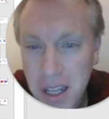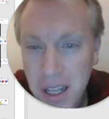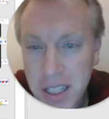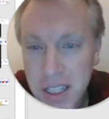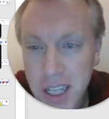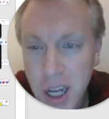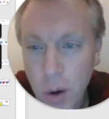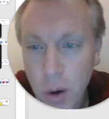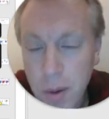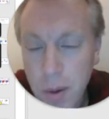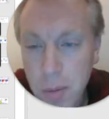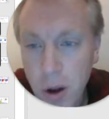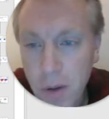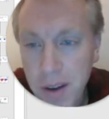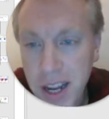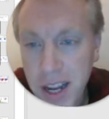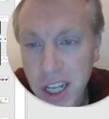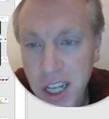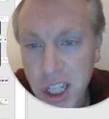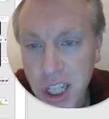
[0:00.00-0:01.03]
So we move
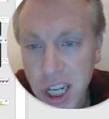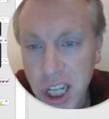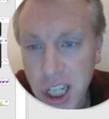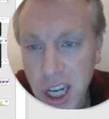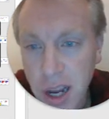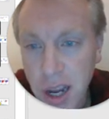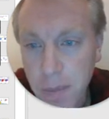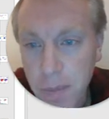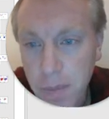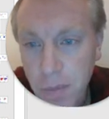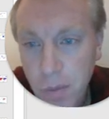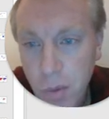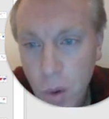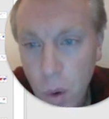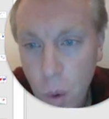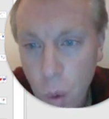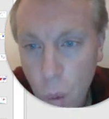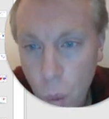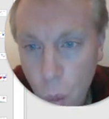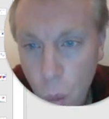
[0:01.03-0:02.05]
each digit
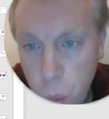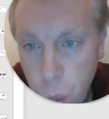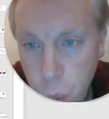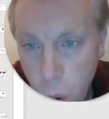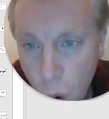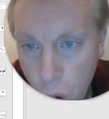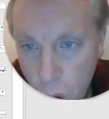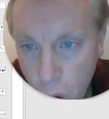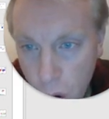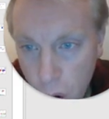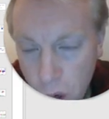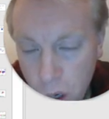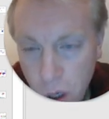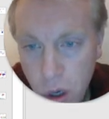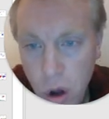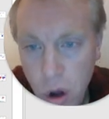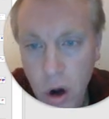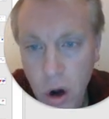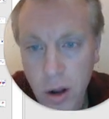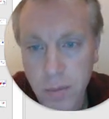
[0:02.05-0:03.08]
1
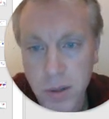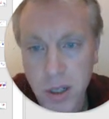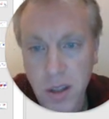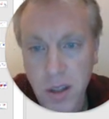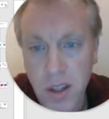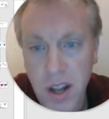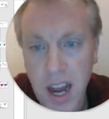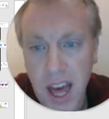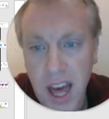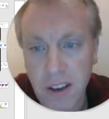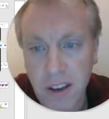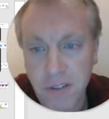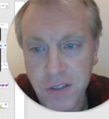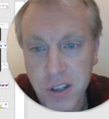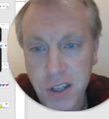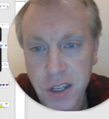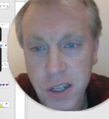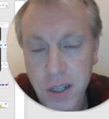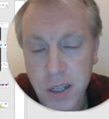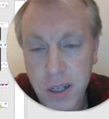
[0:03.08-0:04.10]
column to the left
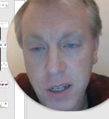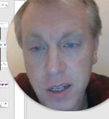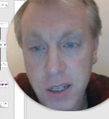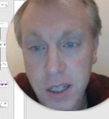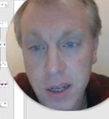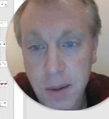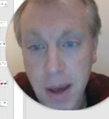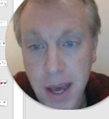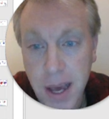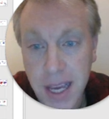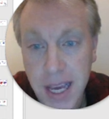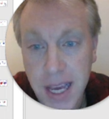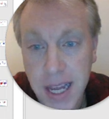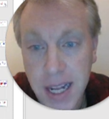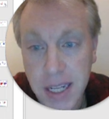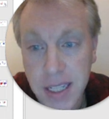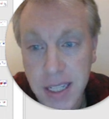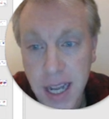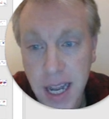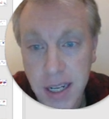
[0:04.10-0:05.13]
to make it
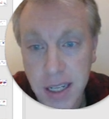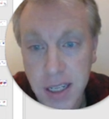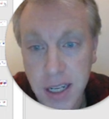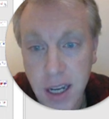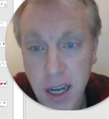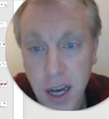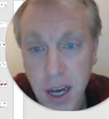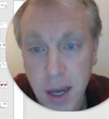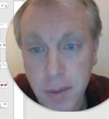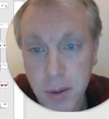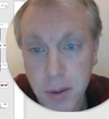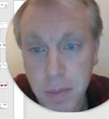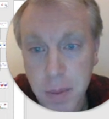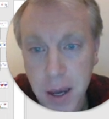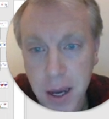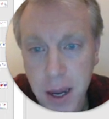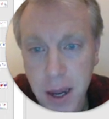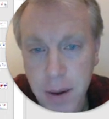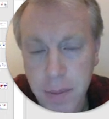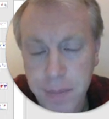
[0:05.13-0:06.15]
10 times
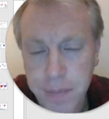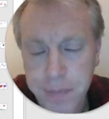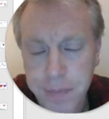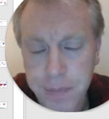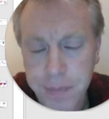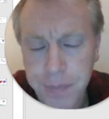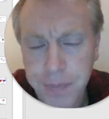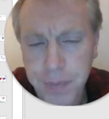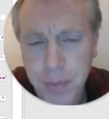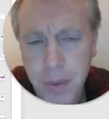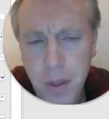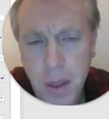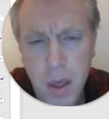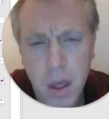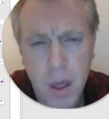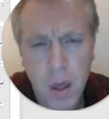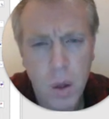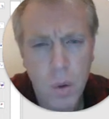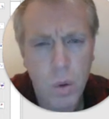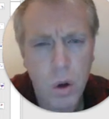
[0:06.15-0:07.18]
bigger.
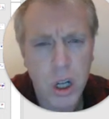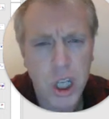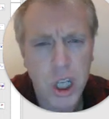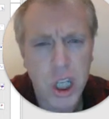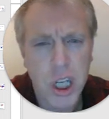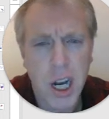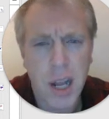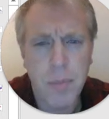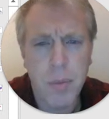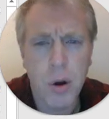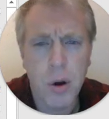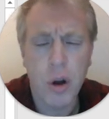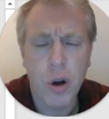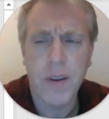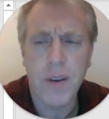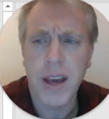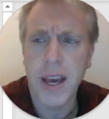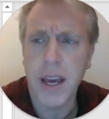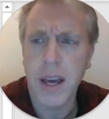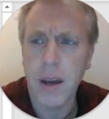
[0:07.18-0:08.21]
What shall I put over
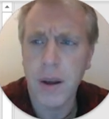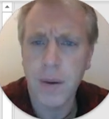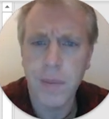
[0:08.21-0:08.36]
here?